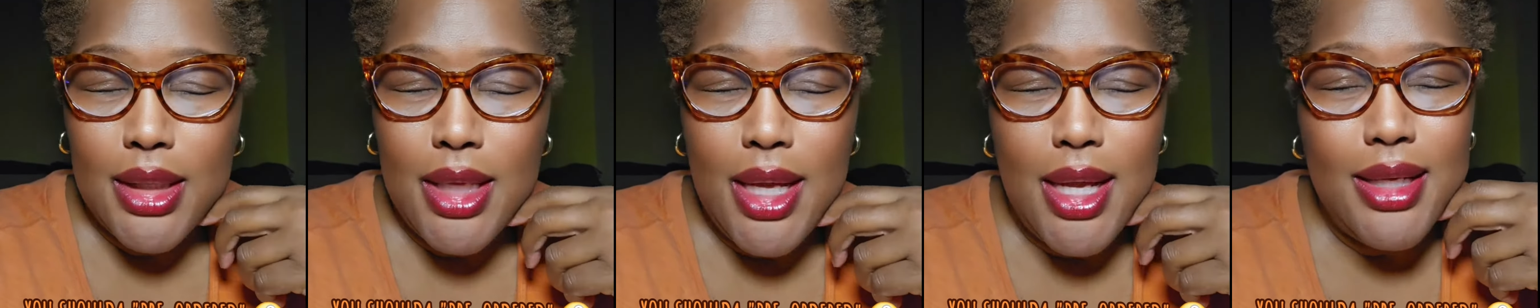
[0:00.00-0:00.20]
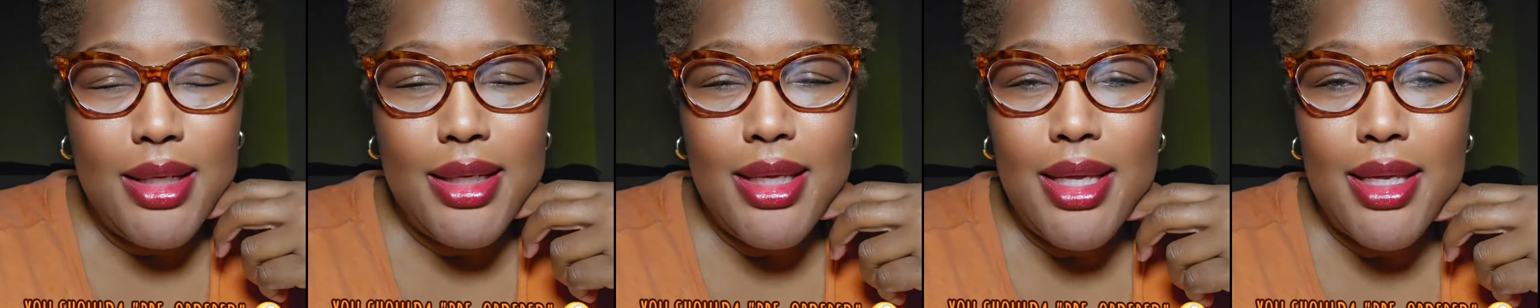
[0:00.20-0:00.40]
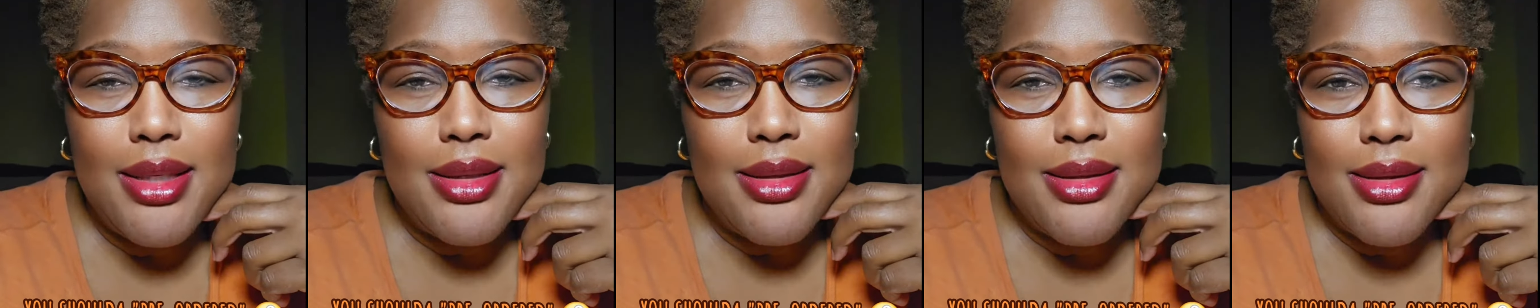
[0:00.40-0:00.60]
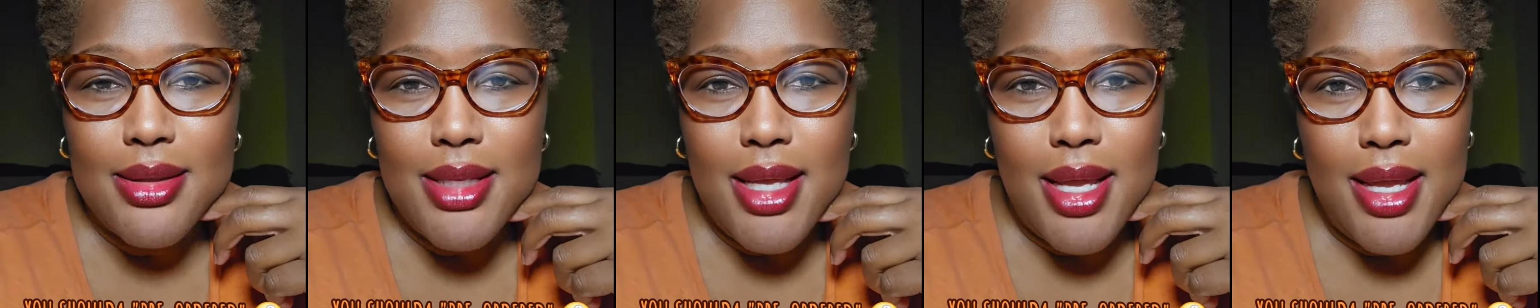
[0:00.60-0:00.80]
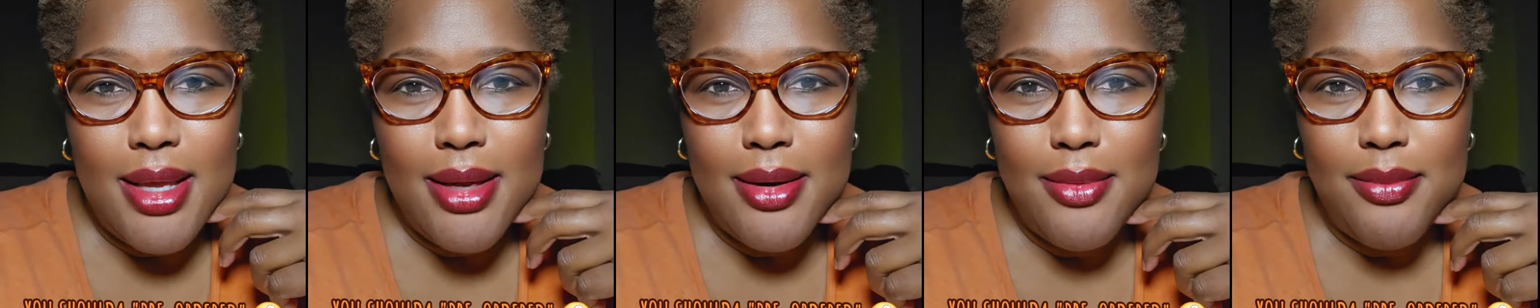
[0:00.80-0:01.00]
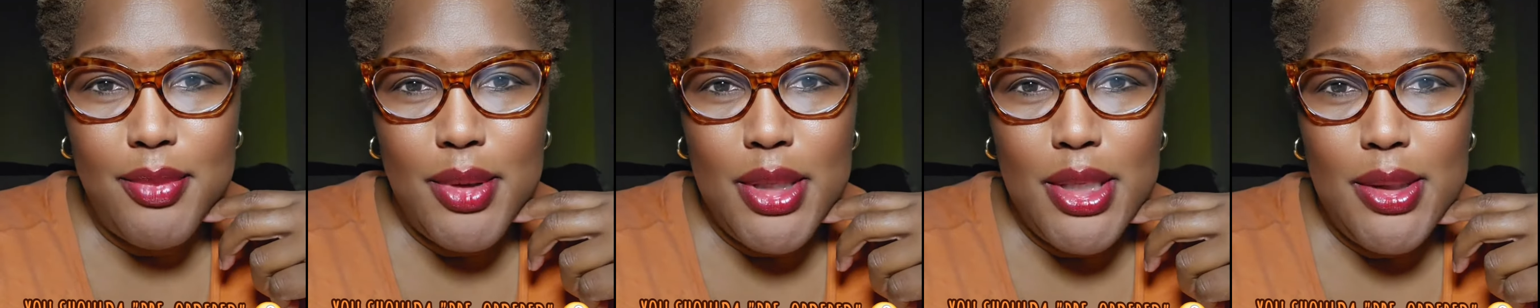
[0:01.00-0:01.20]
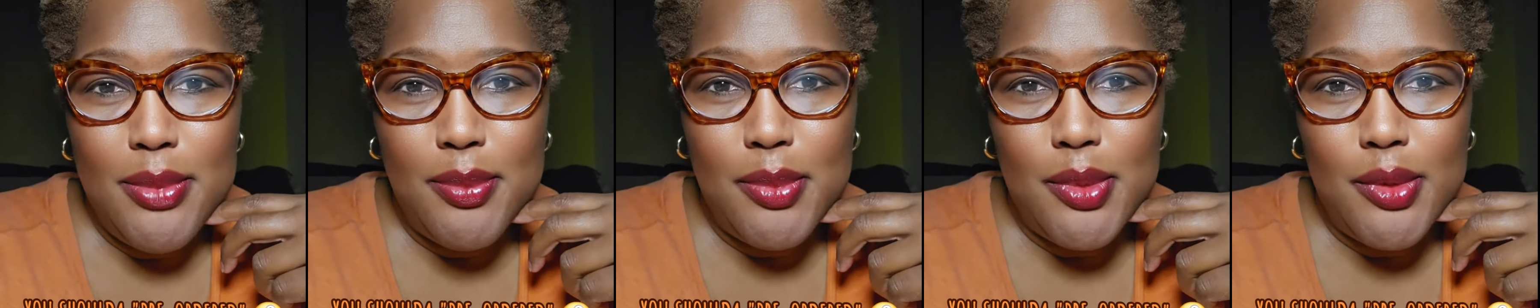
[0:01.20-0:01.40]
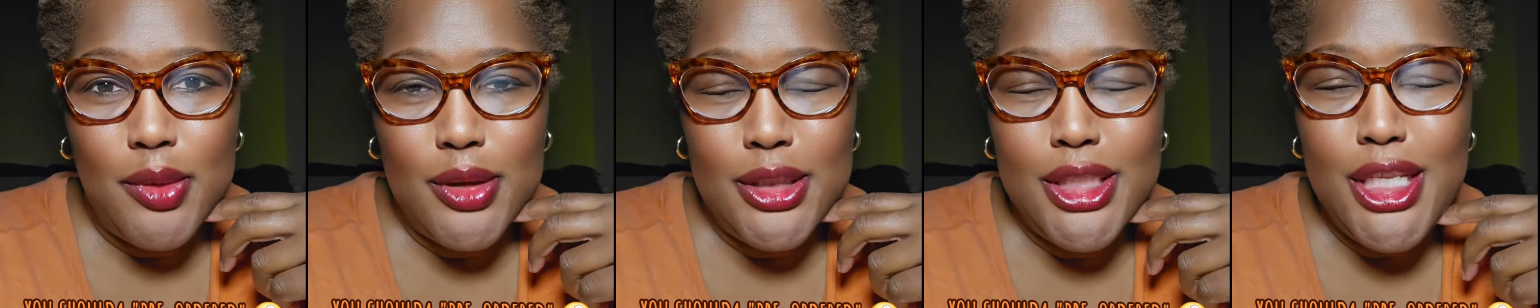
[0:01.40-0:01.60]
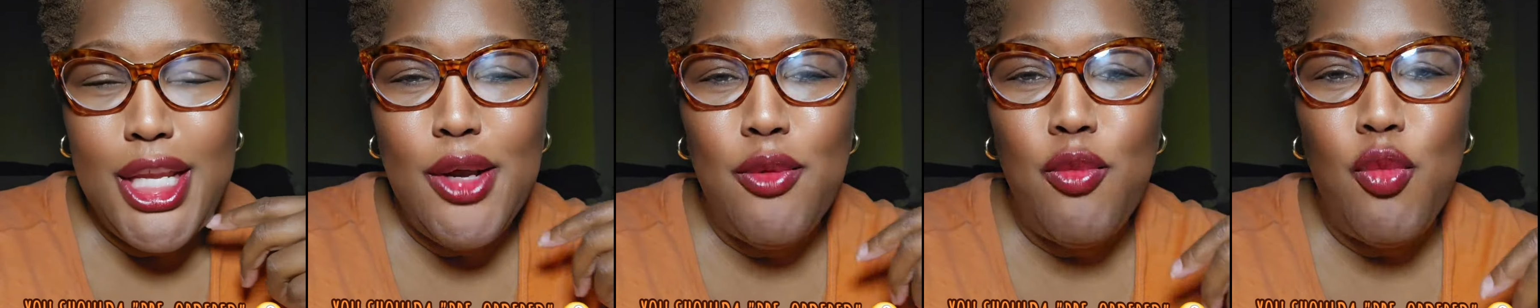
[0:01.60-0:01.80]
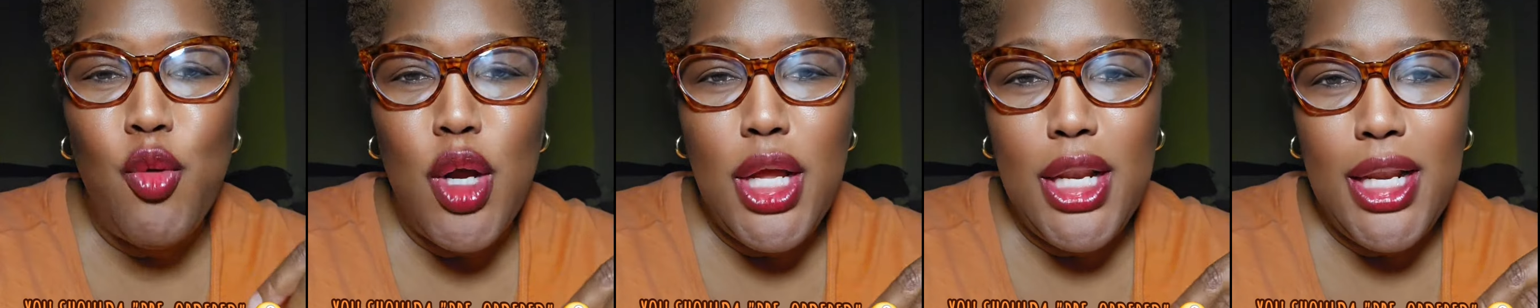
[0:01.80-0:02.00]
I can't stand people.
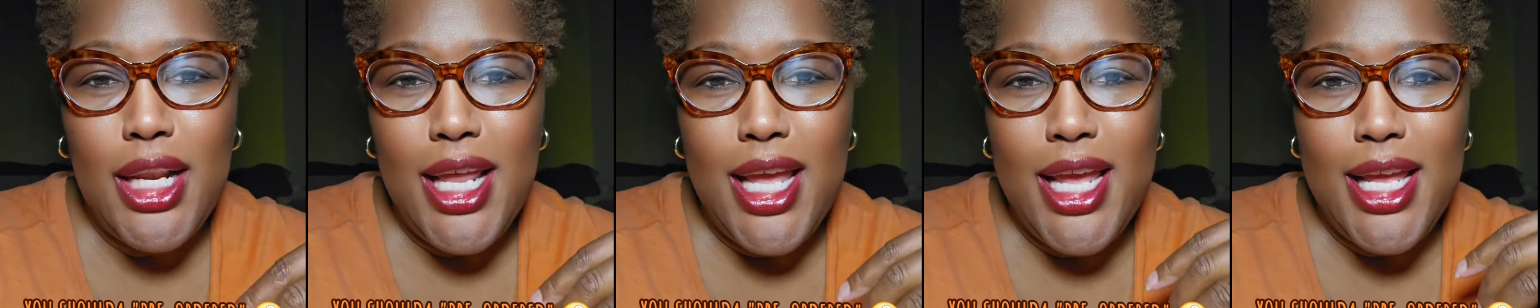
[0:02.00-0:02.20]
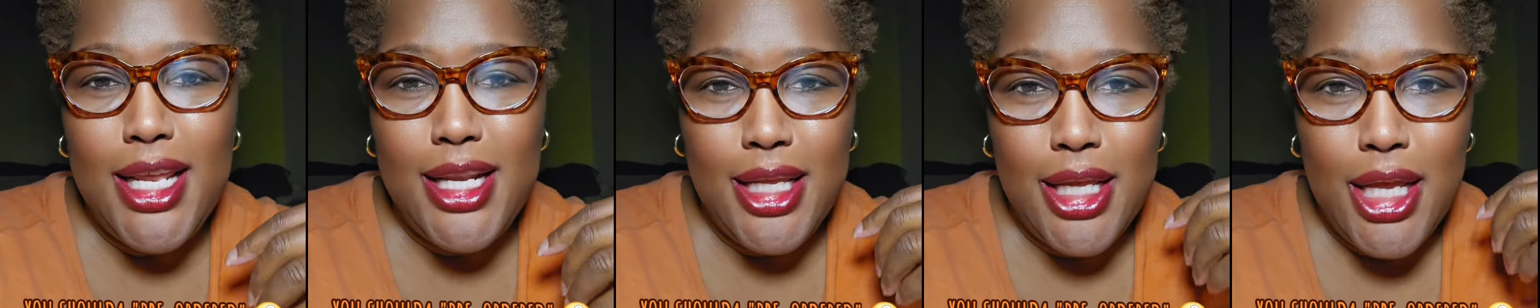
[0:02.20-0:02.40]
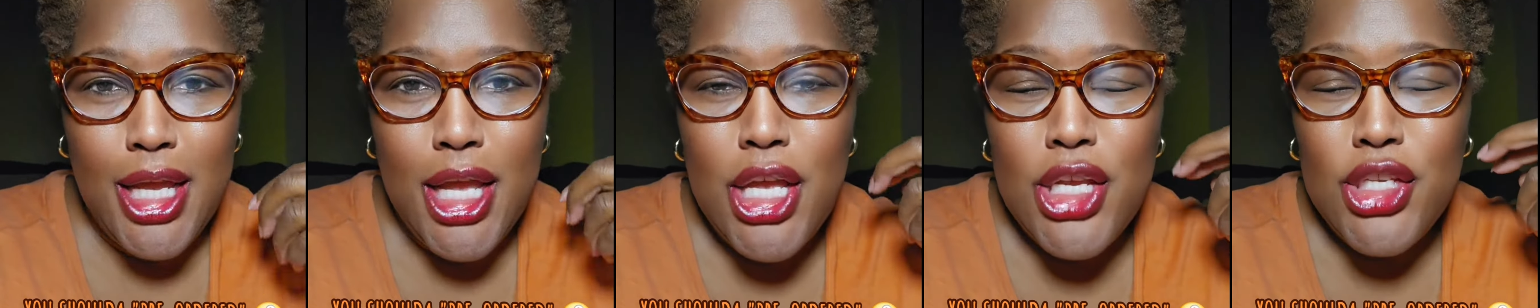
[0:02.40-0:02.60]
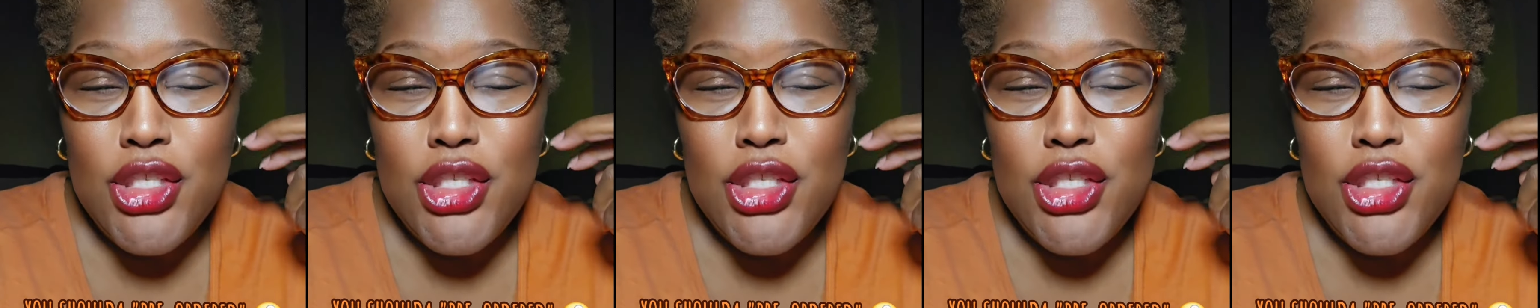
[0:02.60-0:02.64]
Then one lady,